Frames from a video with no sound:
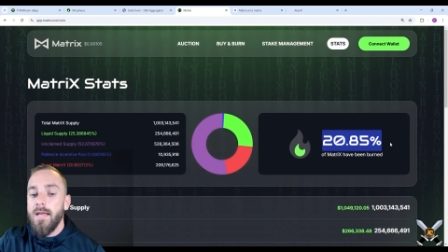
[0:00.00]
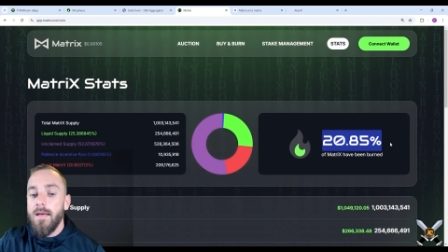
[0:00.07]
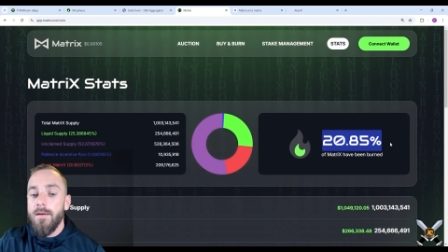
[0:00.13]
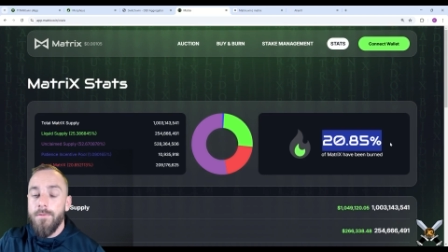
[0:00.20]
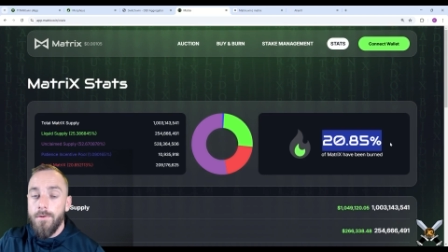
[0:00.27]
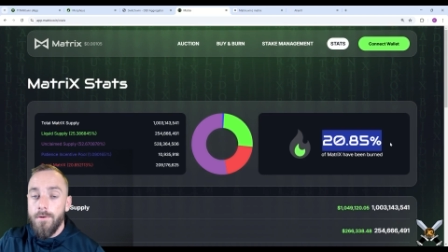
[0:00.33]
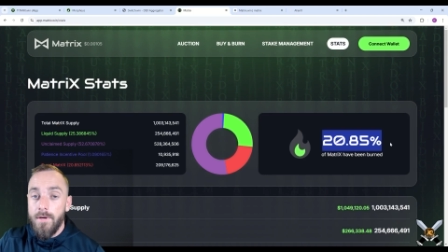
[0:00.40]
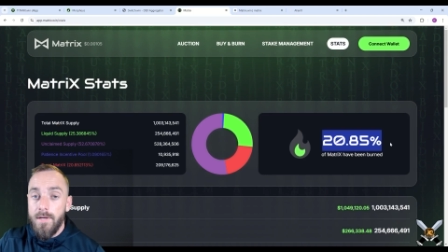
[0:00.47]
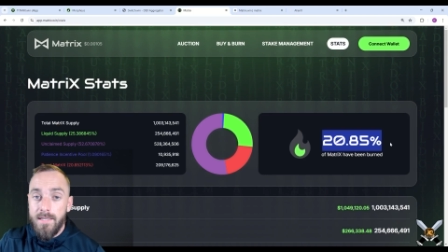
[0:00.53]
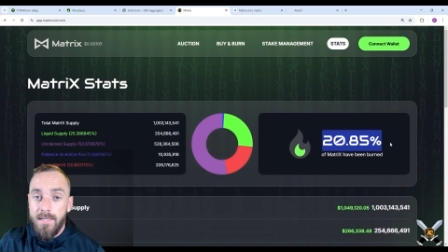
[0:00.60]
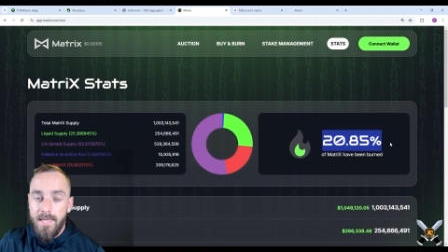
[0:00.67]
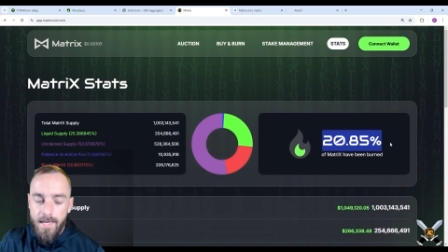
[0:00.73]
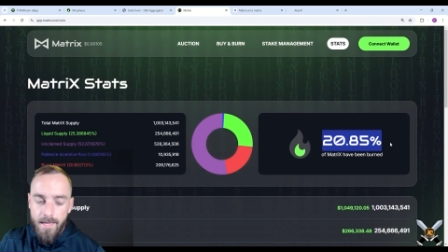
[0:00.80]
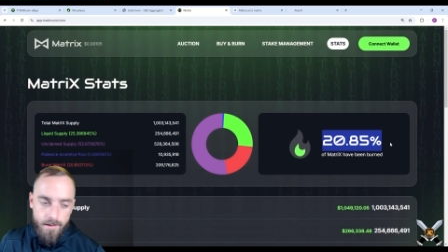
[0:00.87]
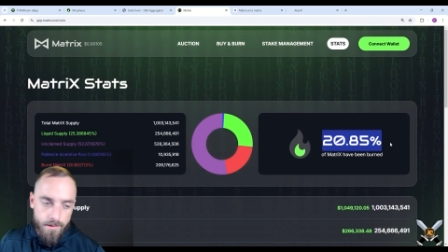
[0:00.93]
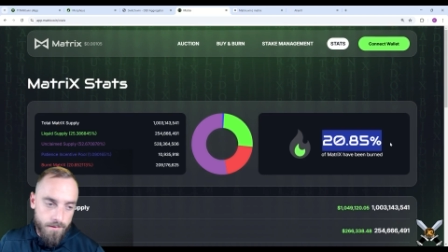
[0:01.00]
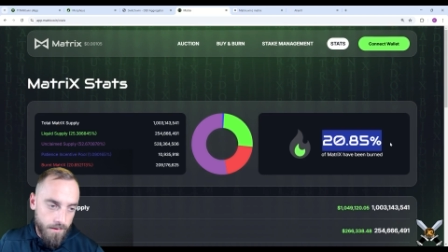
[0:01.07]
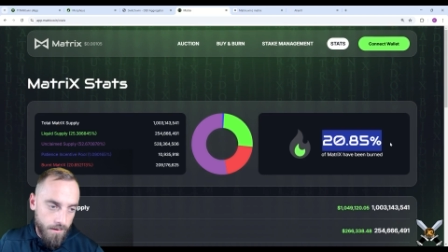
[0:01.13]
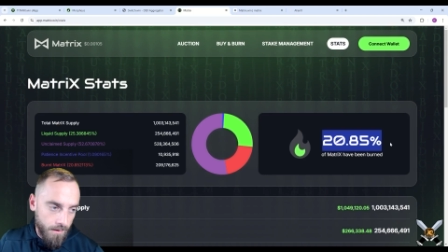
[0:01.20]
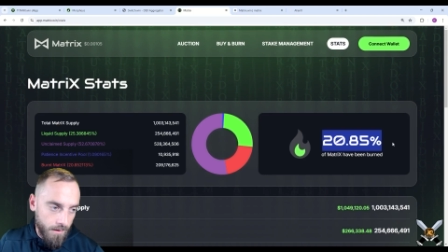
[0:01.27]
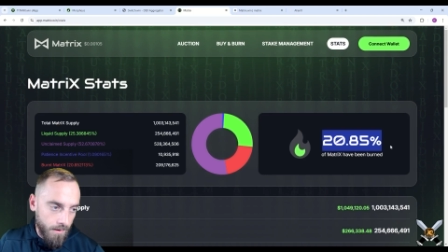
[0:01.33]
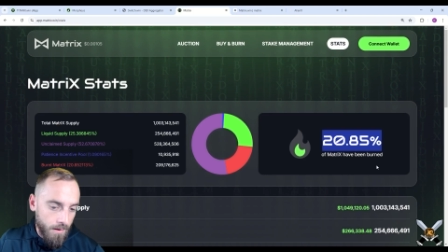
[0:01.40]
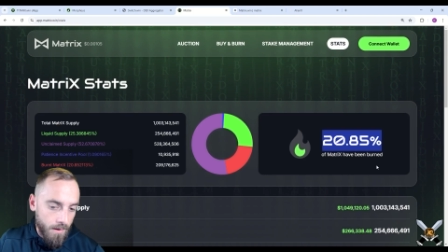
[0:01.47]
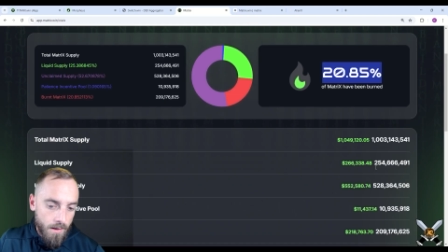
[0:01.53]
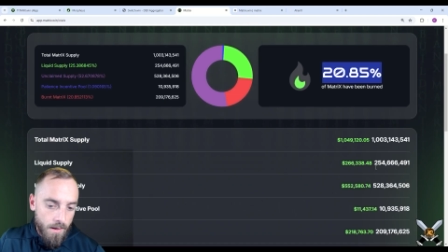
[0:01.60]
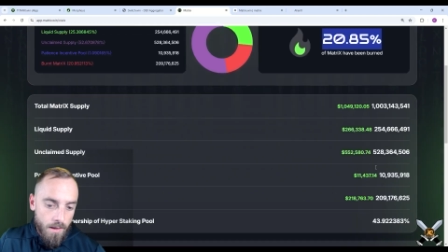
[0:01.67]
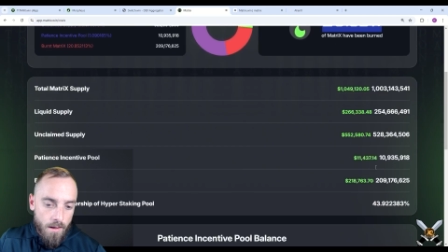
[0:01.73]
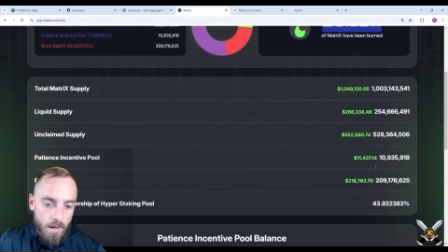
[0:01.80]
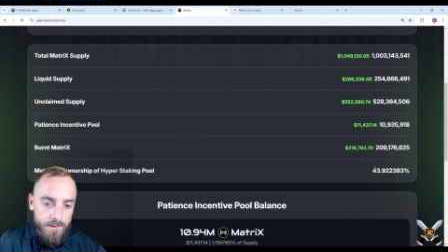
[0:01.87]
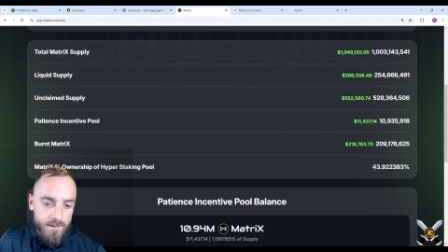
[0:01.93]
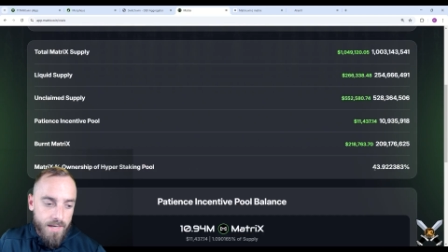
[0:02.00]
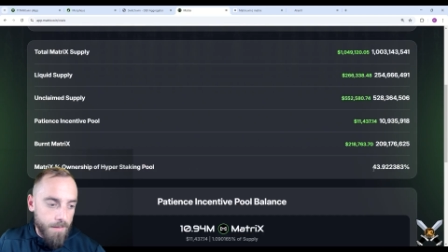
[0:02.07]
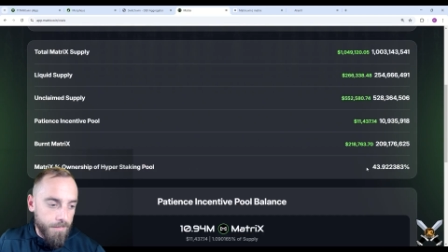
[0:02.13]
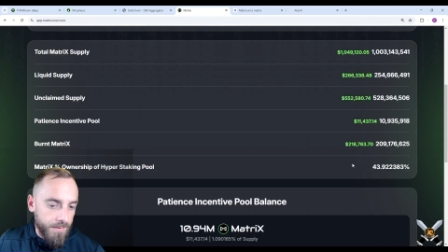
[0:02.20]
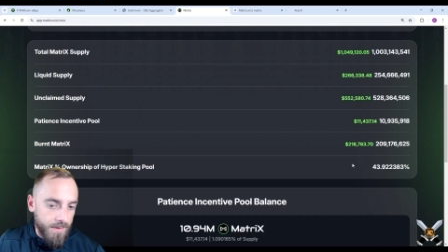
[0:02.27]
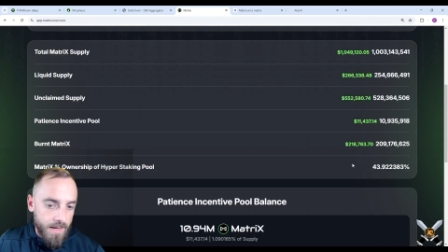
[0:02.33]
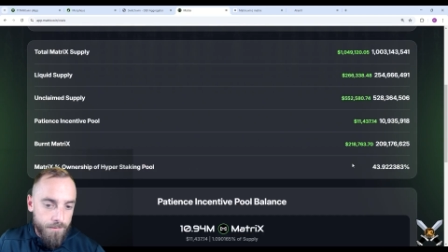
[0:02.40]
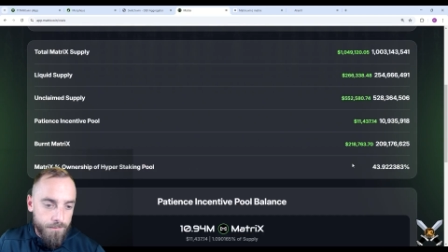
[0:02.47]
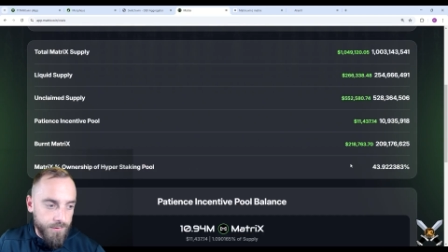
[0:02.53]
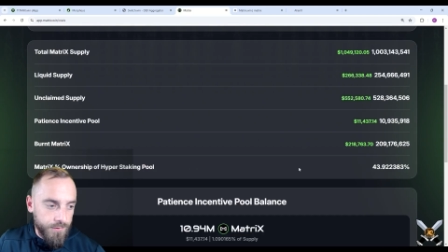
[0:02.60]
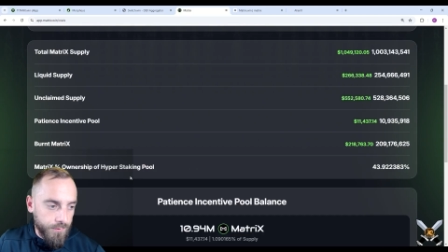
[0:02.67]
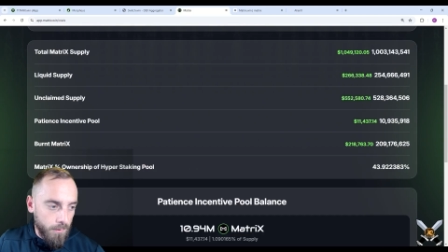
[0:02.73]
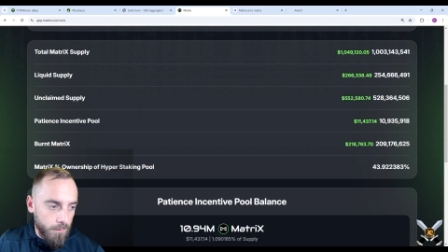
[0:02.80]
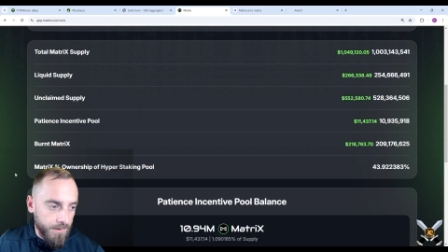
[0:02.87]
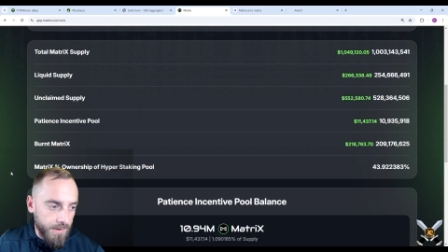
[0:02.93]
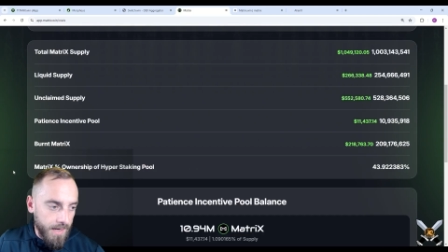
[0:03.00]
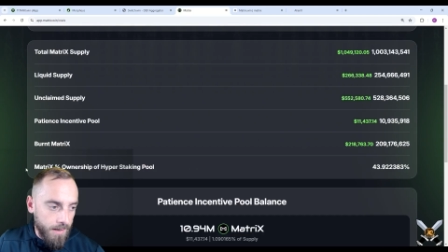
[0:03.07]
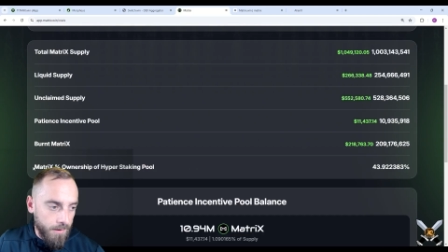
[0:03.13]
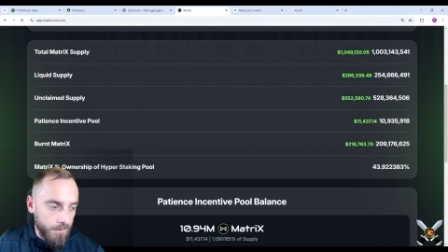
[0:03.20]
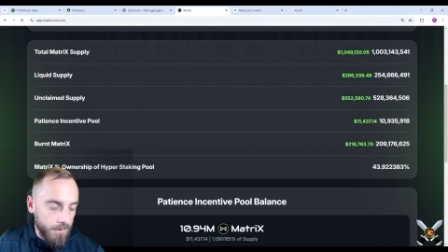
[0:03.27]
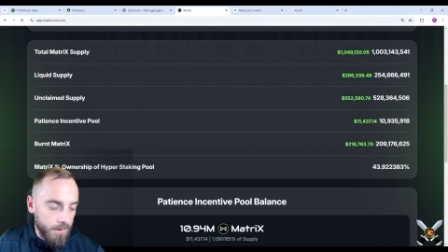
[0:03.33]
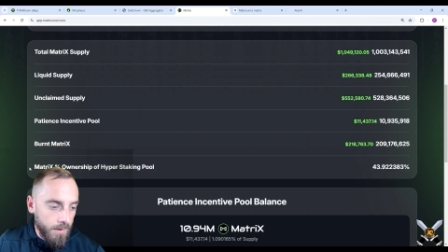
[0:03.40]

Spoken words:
ever again. On top of that, if we scroll down,